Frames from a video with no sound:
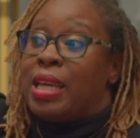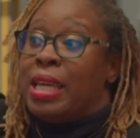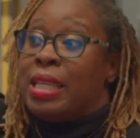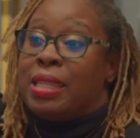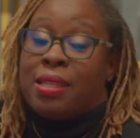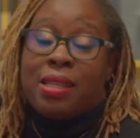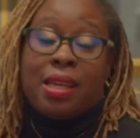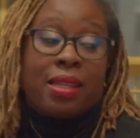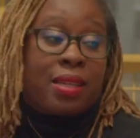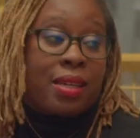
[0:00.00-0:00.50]

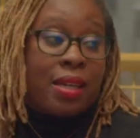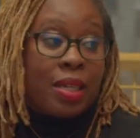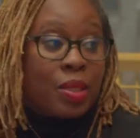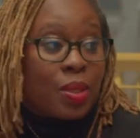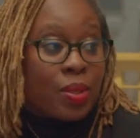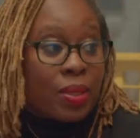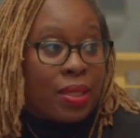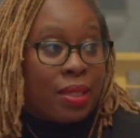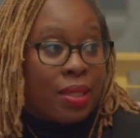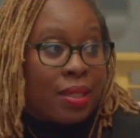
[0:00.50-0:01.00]
another
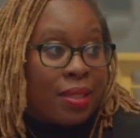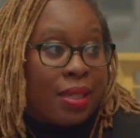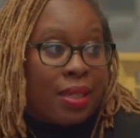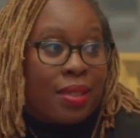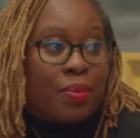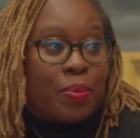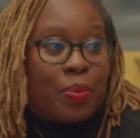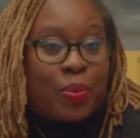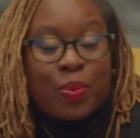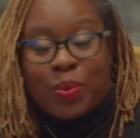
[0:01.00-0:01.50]
country,
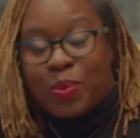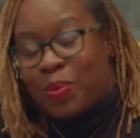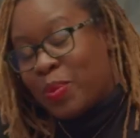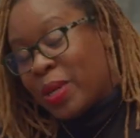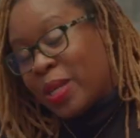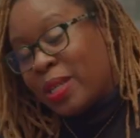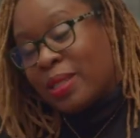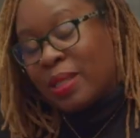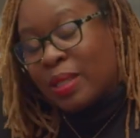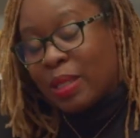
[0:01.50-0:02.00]
another
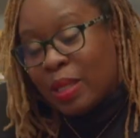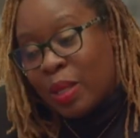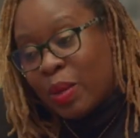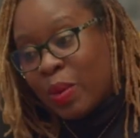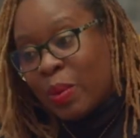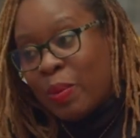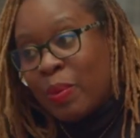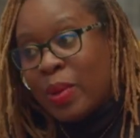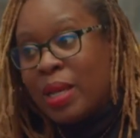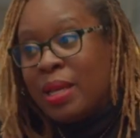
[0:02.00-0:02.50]
part of the
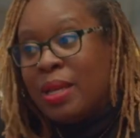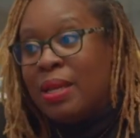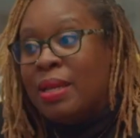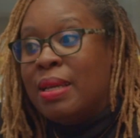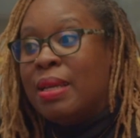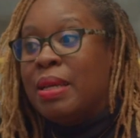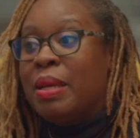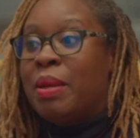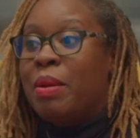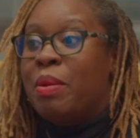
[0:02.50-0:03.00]
globe,
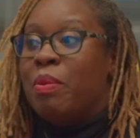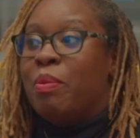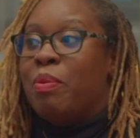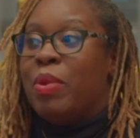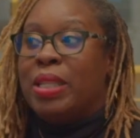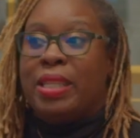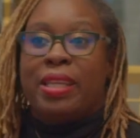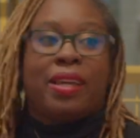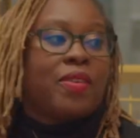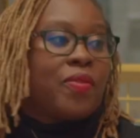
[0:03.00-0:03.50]

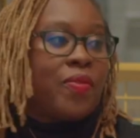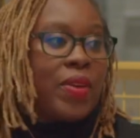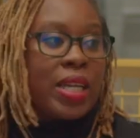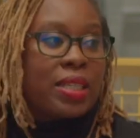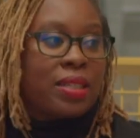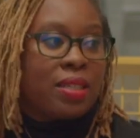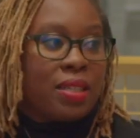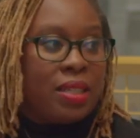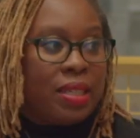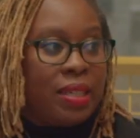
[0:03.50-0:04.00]
but they're
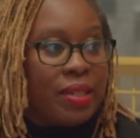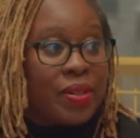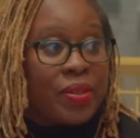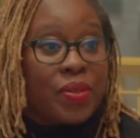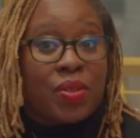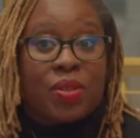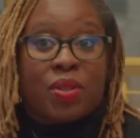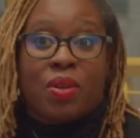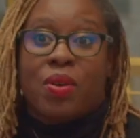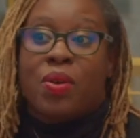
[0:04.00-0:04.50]
affected here.
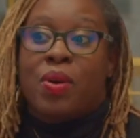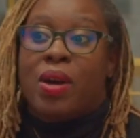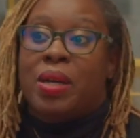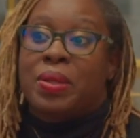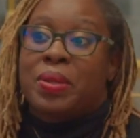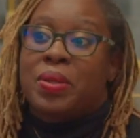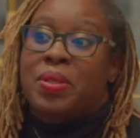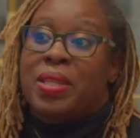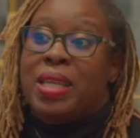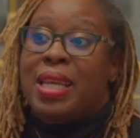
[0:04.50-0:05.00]
So
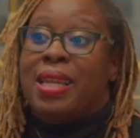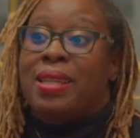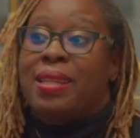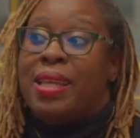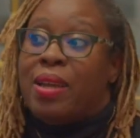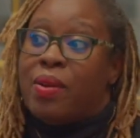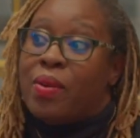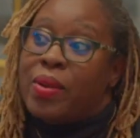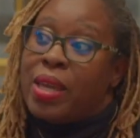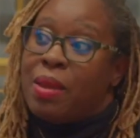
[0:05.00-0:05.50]
understanding
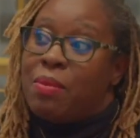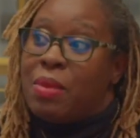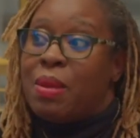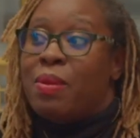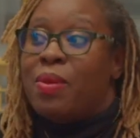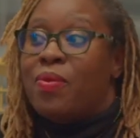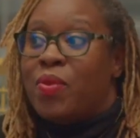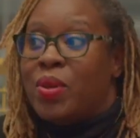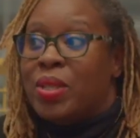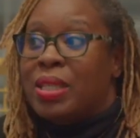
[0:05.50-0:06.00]
that, okay,
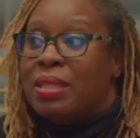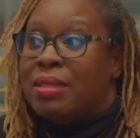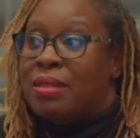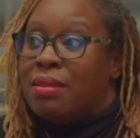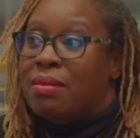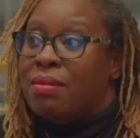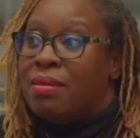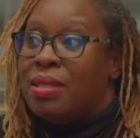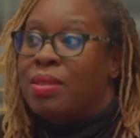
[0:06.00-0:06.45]
maybe for this,